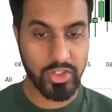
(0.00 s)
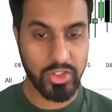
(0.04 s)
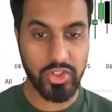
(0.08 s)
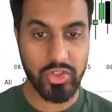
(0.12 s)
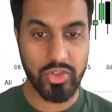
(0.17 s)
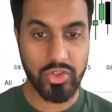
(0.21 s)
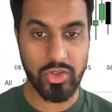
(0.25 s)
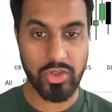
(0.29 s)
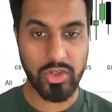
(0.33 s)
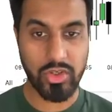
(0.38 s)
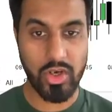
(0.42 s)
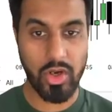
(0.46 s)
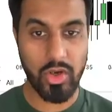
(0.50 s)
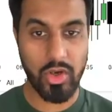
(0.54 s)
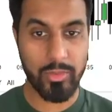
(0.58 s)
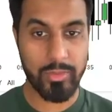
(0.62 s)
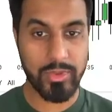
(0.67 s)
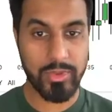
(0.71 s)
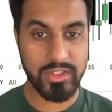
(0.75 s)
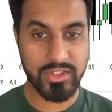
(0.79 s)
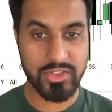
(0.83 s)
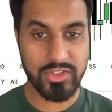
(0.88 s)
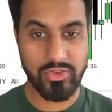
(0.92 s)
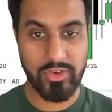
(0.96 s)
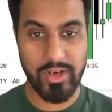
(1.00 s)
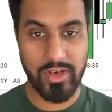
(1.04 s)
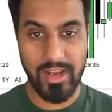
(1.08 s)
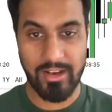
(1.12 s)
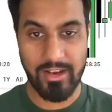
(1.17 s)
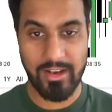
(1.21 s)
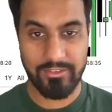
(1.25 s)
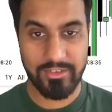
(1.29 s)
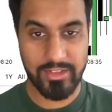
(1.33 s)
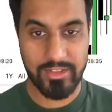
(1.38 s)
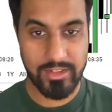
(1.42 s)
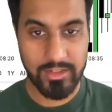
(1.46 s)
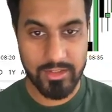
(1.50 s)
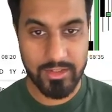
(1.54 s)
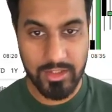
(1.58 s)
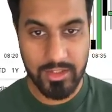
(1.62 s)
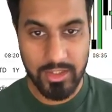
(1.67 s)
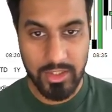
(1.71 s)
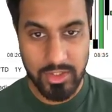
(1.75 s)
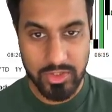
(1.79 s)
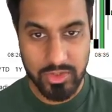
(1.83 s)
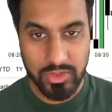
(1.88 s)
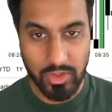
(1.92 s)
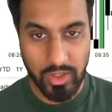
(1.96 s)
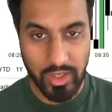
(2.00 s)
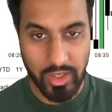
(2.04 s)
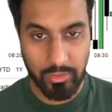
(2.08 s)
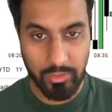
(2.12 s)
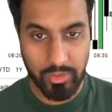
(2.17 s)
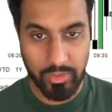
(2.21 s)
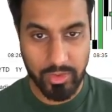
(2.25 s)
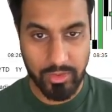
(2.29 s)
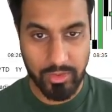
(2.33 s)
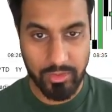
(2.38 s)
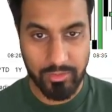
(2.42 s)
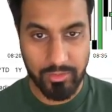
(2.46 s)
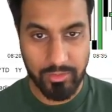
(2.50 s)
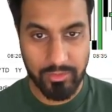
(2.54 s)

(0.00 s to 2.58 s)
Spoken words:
York Open straight after. So I would